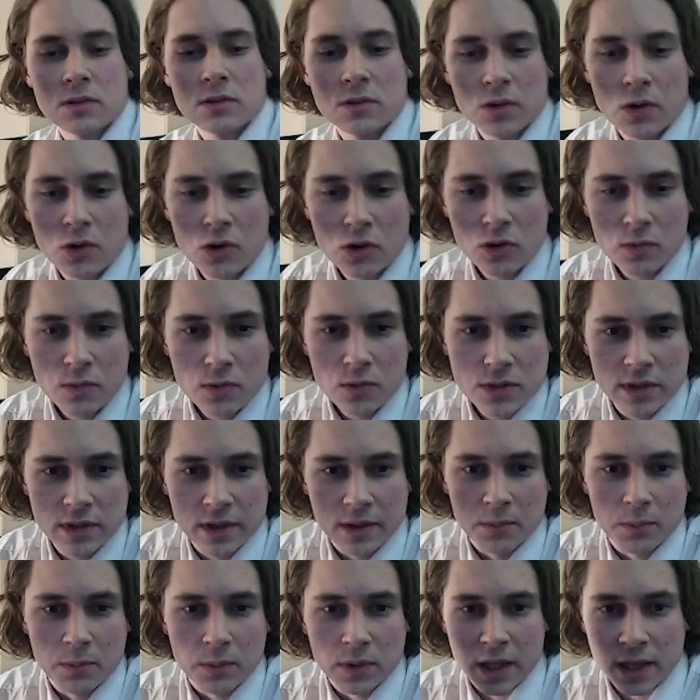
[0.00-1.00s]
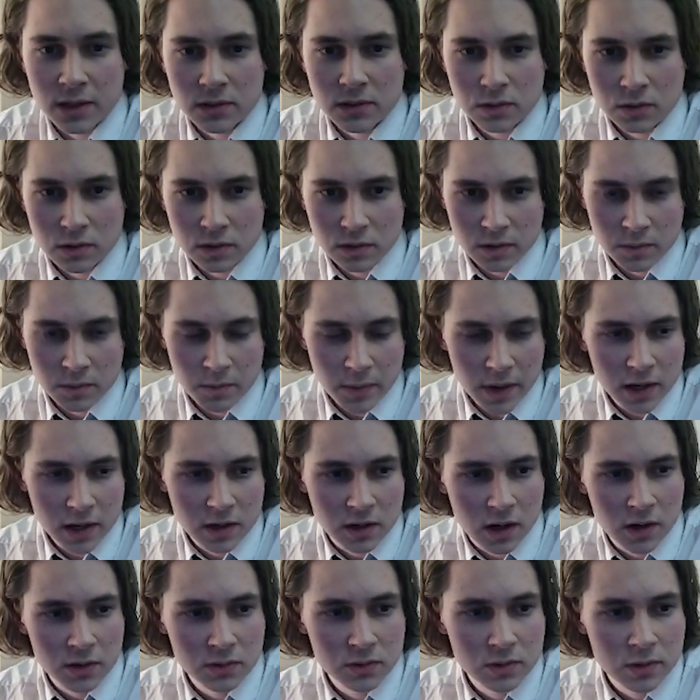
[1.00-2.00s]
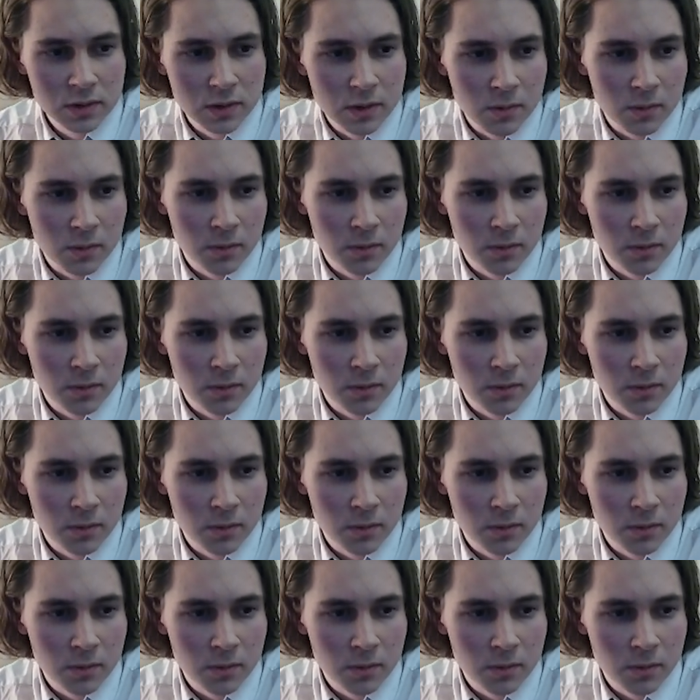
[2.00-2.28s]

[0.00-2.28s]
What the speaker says: not almost like blend into the background,